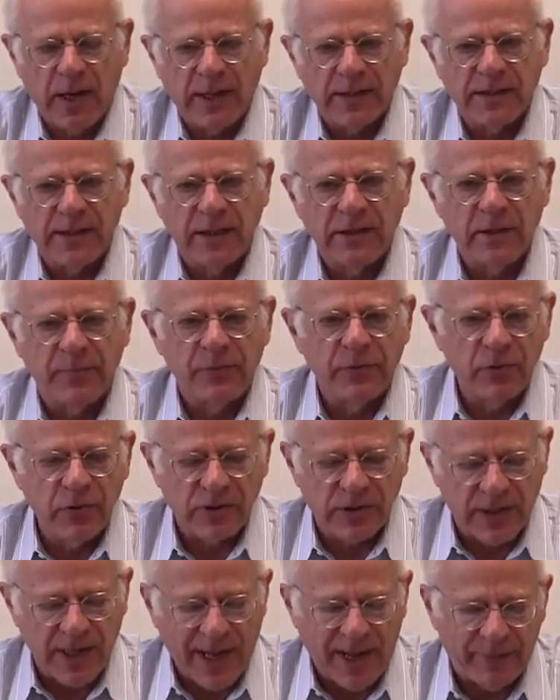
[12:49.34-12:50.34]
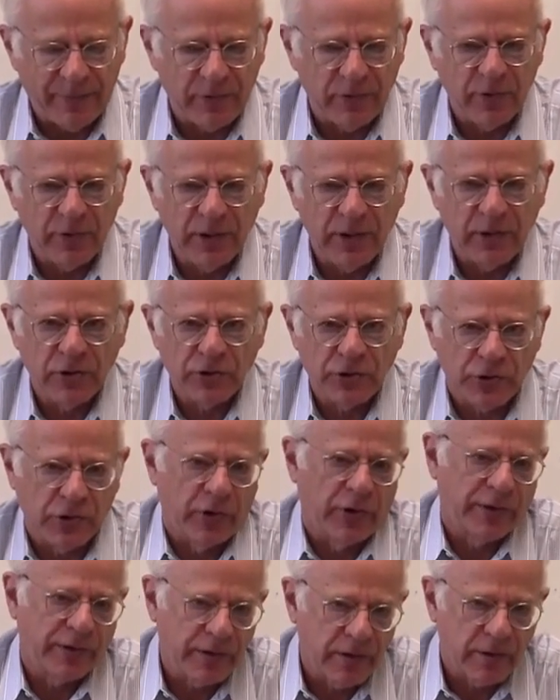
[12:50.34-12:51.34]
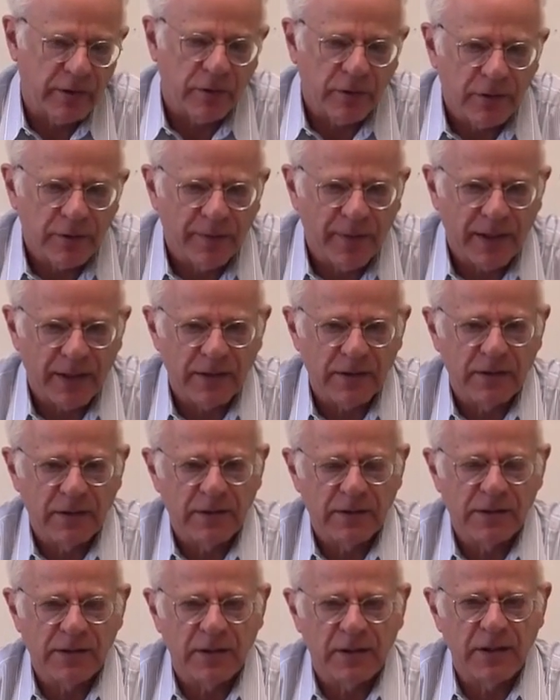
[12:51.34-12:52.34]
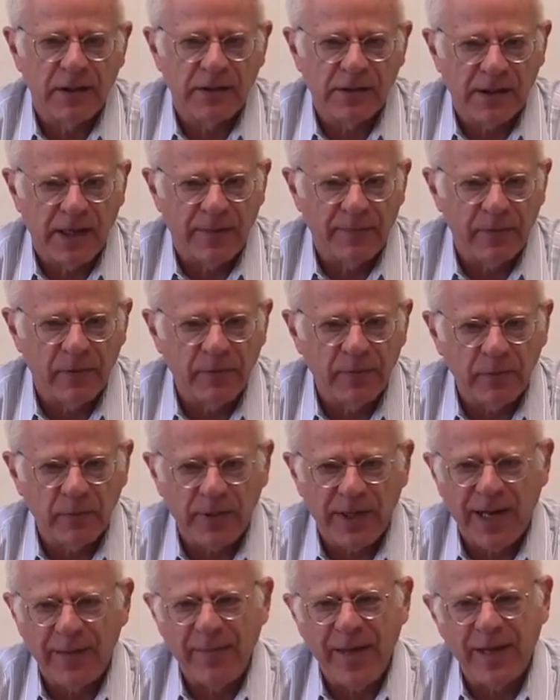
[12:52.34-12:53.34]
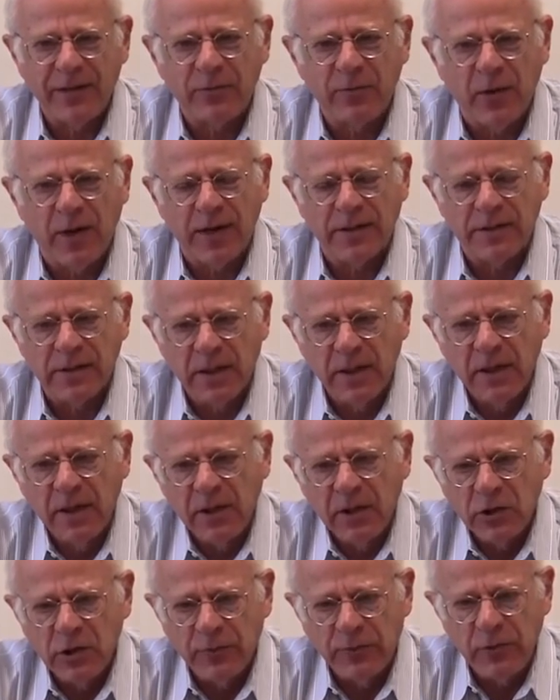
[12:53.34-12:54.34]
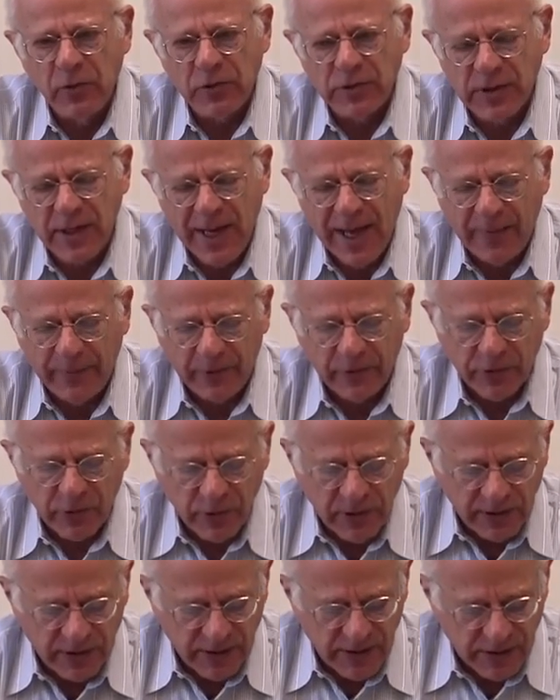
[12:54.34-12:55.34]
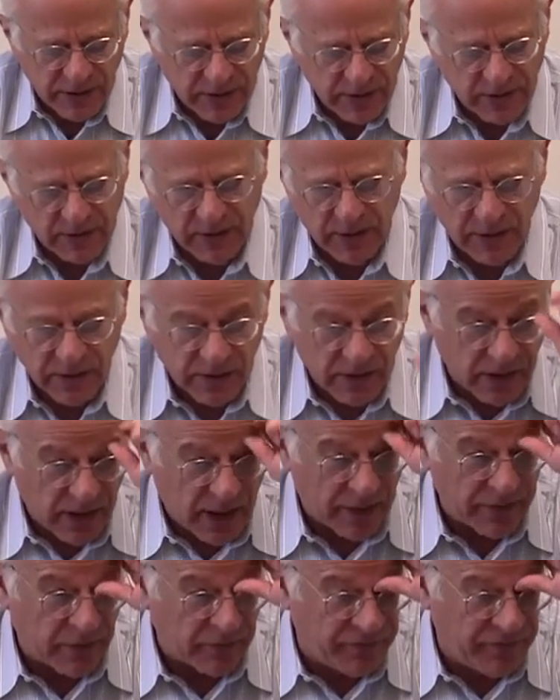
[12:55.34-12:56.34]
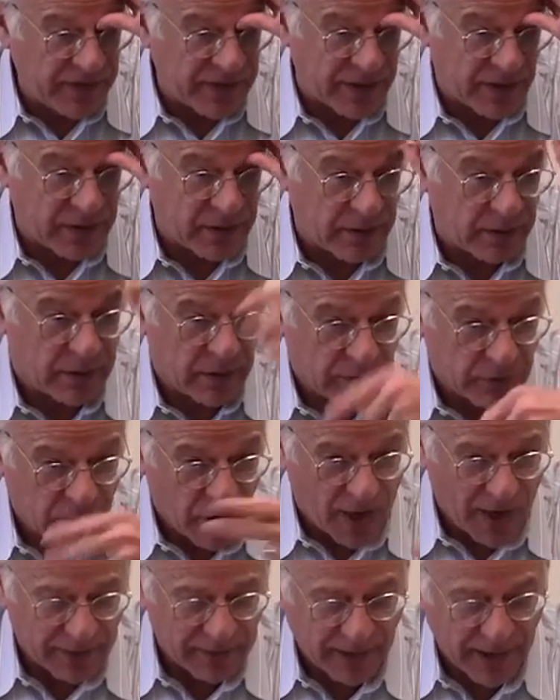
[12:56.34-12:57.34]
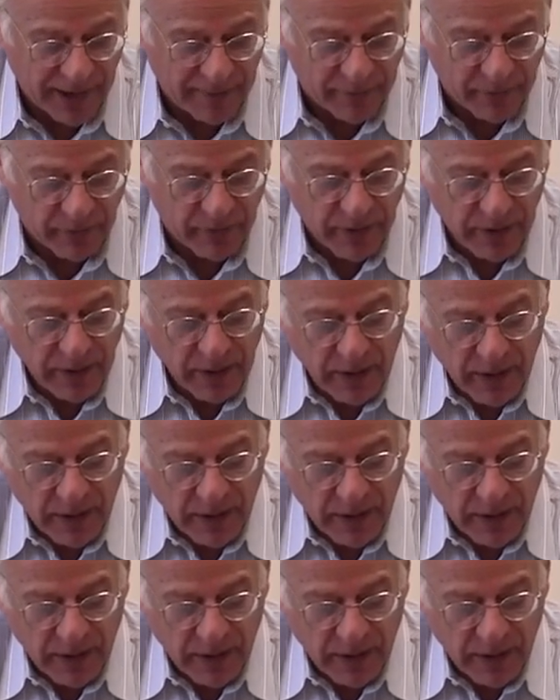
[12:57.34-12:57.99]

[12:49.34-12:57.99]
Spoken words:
I said to produce an apple you need a shirt, you know, to make a silly example. But what I meant was to produce an apple you need these other physical non-labor